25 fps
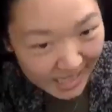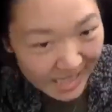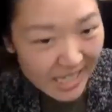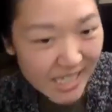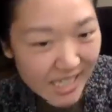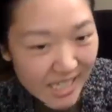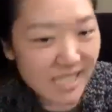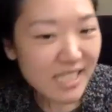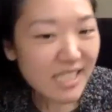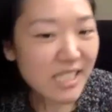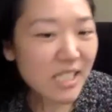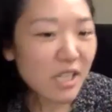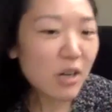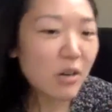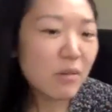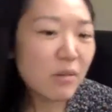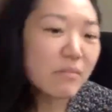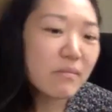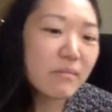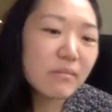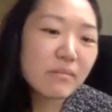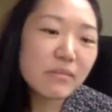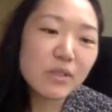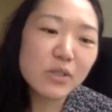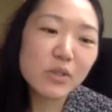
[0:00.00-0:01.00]
it's
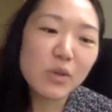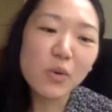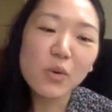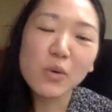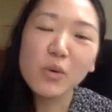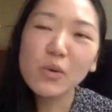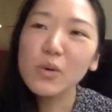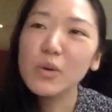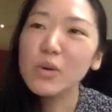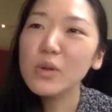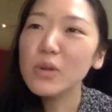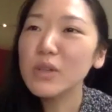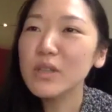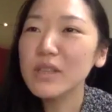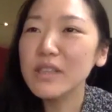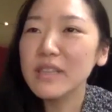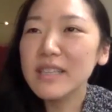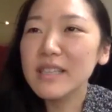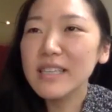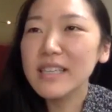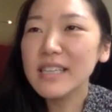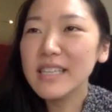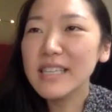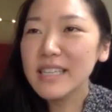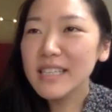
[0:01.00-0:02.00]
um so
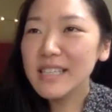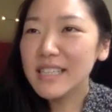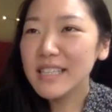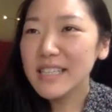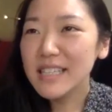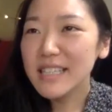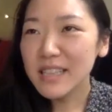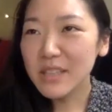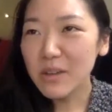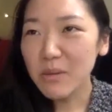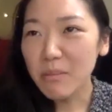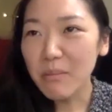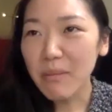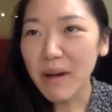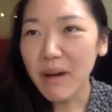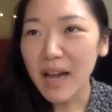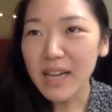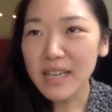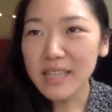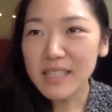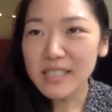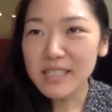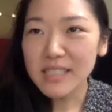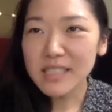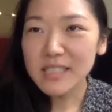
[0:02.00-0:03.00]
the the
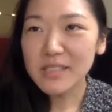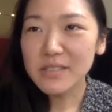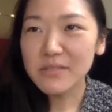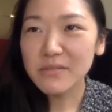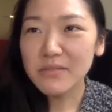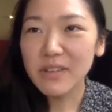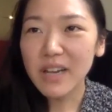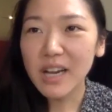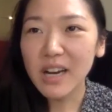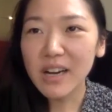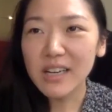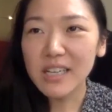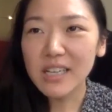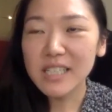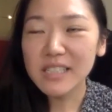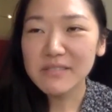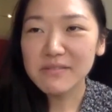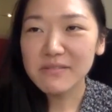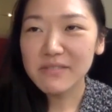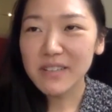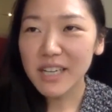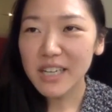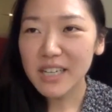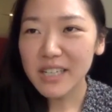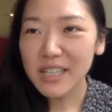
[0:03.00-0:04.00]
mind is very
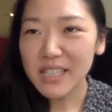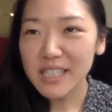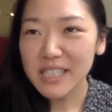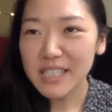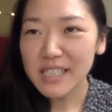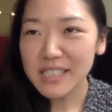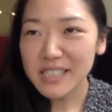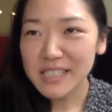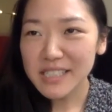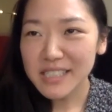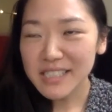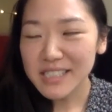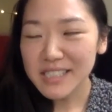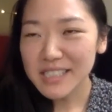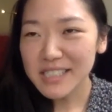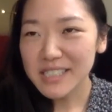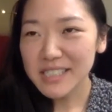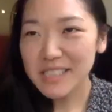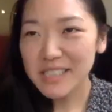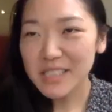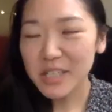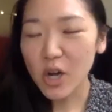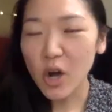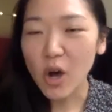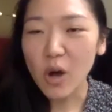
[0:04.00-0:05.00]
very
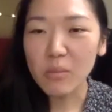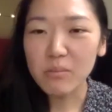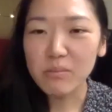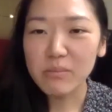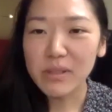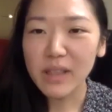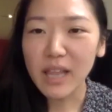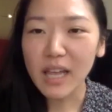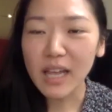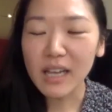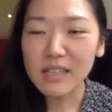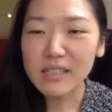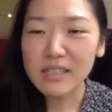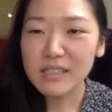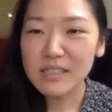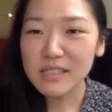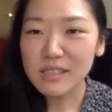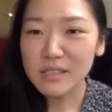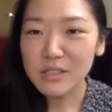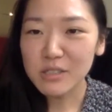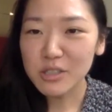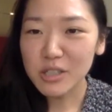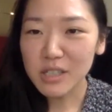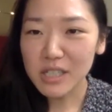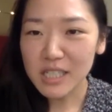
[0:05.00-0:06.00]
complex
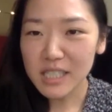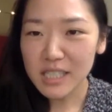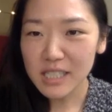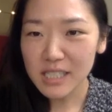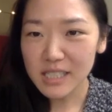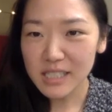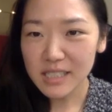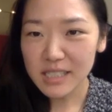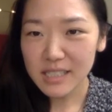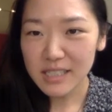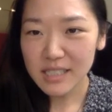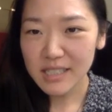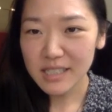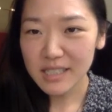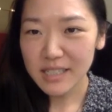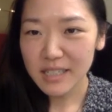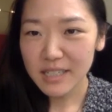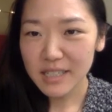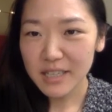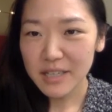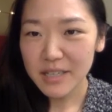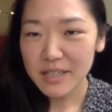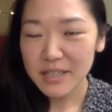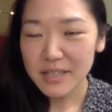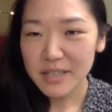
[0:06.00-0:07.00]
and tricky,
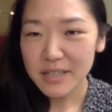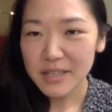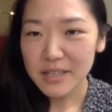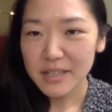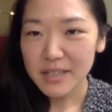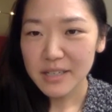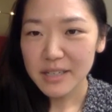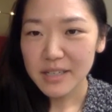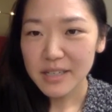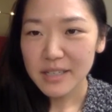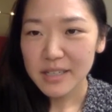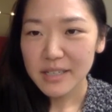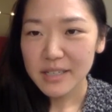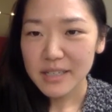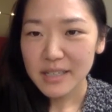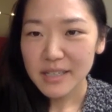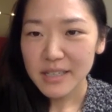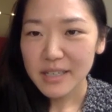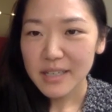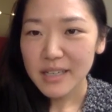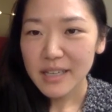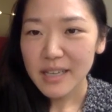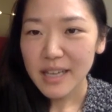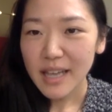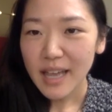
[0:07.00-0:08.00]
mm-hmm.
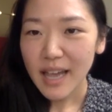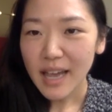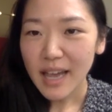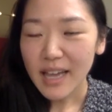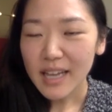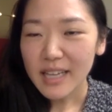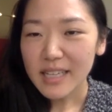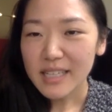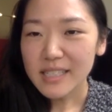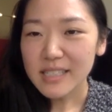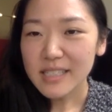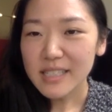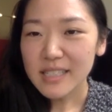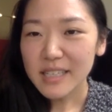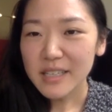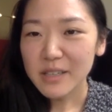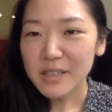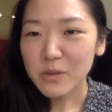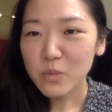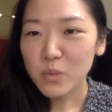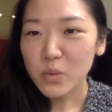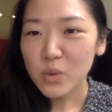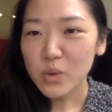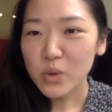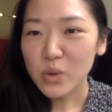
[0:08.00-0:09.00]
and
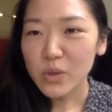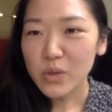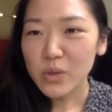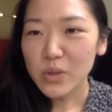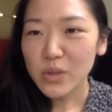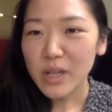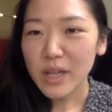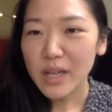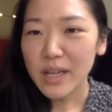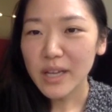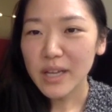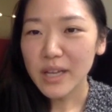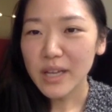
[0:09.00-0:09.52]
it will